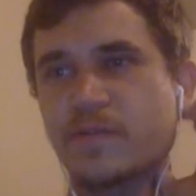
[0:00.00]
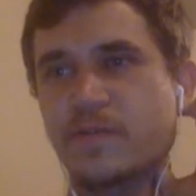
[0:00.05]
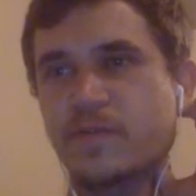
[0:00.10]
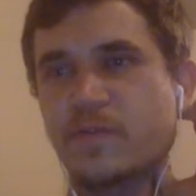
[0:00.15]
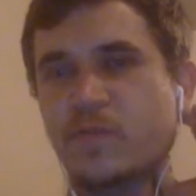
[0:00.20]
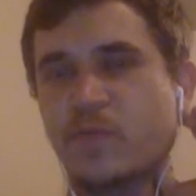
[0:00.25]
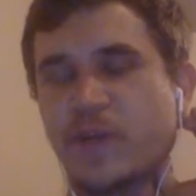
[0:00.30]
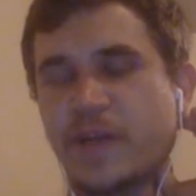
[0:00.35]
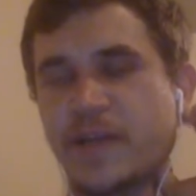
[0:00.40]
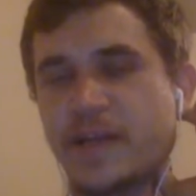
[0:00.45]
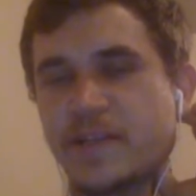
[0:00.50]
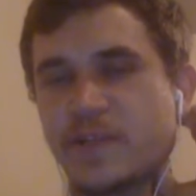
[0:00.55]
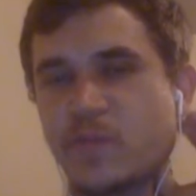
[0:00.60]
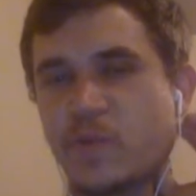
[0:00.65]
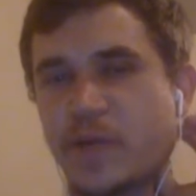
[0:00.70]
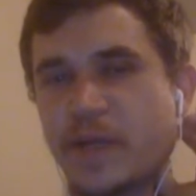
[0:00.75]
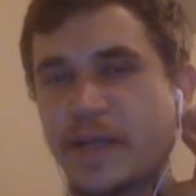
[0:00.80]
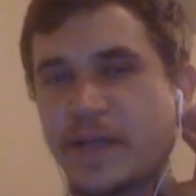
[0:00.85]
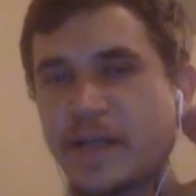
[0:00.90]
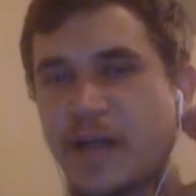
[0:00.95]
what he doesn't
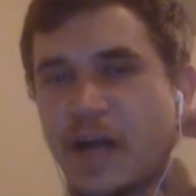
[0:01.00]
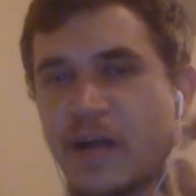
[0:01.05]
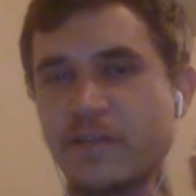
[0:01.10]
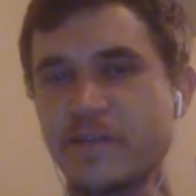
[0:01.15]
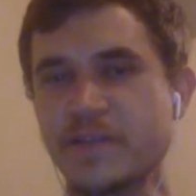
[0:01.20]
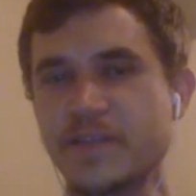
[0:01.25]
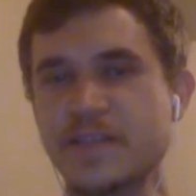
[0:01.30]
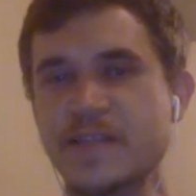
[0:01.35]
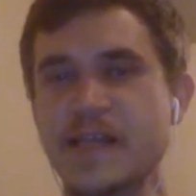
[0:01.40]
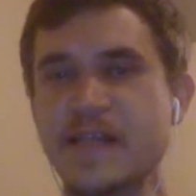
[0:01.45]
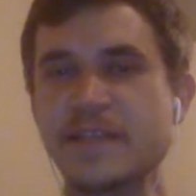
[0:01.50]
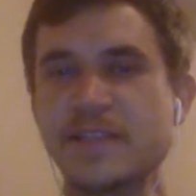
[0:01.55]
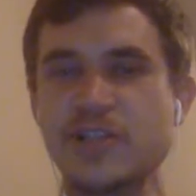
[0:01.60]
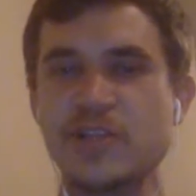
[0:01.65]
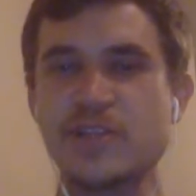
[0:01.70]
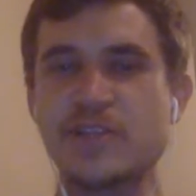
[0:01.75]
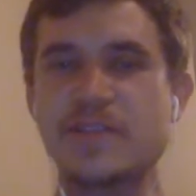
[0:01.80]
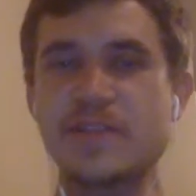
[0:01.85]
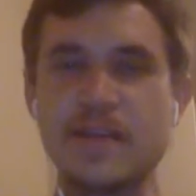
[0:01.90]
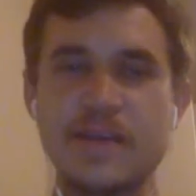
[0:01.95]
want to acknowledge is that's
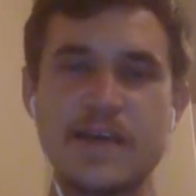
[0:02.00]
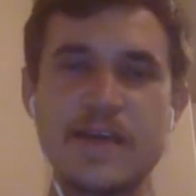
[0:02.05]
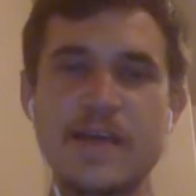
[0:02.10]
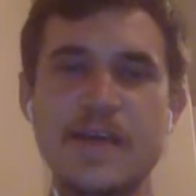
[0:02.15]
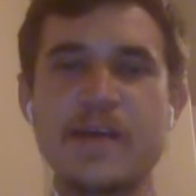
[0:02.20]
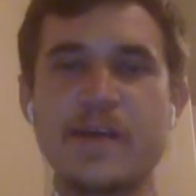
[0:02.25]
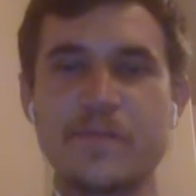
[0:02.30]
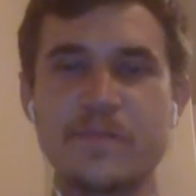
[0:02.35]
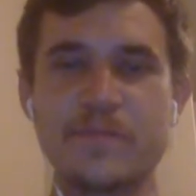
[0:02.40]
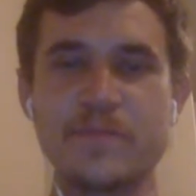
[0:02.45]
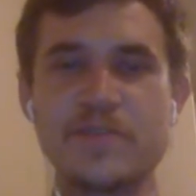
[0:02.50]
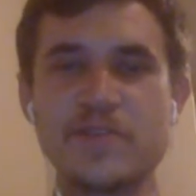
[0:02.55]
just to him.